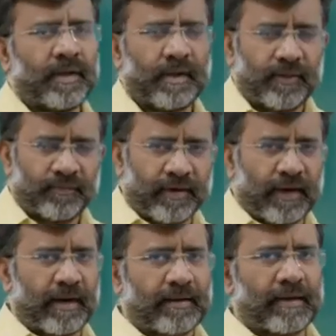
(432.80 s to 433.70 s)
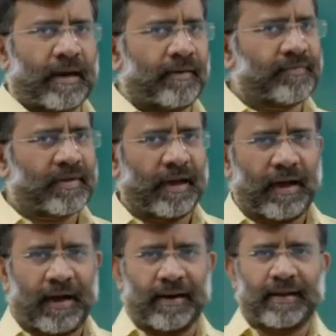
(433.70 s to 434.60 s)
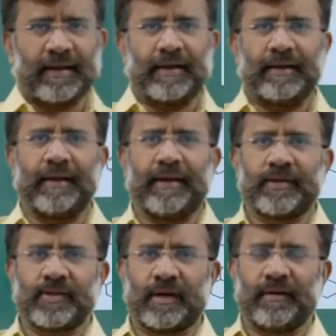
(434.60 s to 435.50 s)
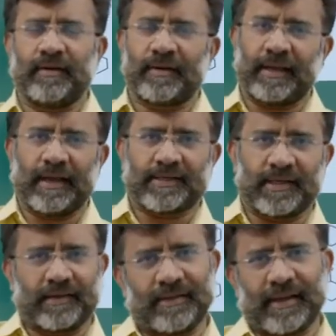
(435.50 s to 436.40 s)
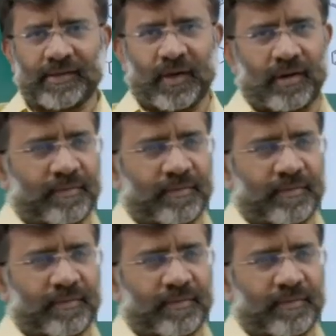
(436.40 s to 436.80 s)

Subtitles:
Friedel-Crafts alkylation reaction. That's all.